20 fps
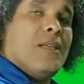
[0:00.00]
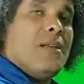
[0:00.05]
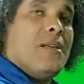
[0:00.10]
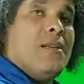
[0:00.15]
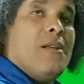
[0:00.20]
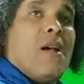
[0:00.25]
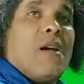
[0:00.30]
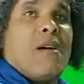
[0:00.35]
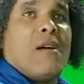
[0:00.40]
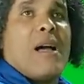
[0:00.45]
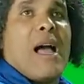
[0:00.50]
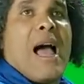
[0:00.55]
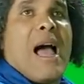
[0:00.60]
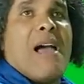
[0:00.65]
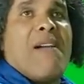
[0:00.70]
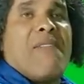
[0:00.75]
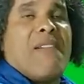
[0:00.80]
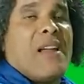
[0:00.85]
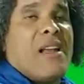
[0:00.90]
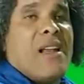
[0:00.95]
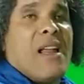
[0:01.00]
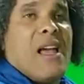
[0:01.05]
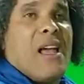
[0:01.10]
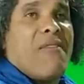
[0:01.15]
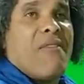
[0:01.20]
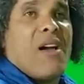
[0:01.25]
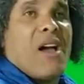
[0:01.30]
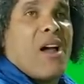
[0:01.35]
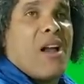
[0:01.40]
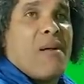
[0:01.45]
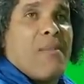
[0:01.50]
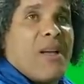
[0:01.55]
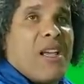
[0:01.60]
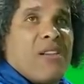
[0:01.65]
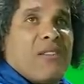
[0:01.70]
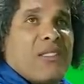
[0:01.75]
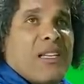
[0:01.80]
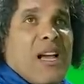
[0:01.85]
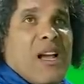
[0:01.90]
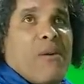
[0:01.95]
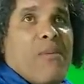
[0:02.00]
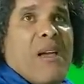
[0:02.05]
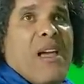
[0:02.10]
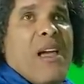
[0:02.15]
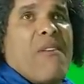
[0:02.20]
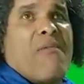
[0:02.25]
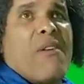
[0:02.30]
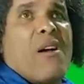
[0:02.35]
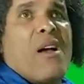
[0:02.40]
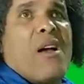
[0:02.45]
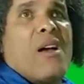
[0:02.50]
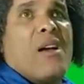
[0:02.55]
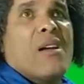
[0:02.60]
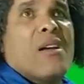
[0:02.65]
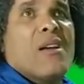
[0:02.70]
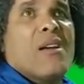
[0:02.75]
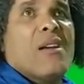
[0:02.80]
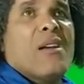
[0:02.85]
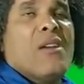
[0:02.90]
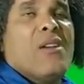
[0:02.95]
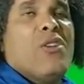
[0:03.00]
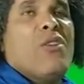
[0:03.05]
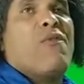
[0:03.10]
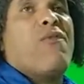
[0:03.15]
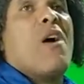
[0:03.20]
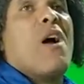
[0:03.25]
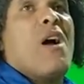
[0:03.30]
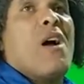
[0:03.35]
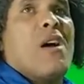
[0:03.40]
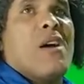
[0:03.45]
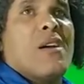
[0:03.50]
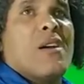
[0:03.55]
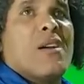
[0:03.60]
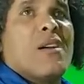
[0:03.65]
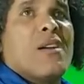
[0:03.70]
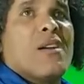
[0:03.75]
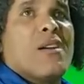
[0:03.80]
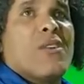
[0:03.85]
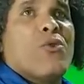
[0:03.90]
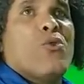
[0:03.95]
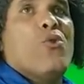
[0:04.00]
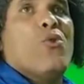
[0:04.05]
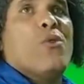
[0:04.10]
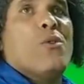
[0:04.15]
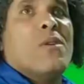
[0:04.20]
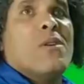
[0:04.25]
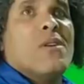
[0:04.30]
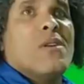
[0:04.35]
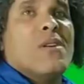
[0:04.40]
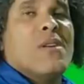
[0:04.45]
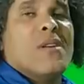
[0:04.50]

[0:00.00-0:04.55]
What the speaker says: No, I haven't never heard about your side. Where from? You from? Who?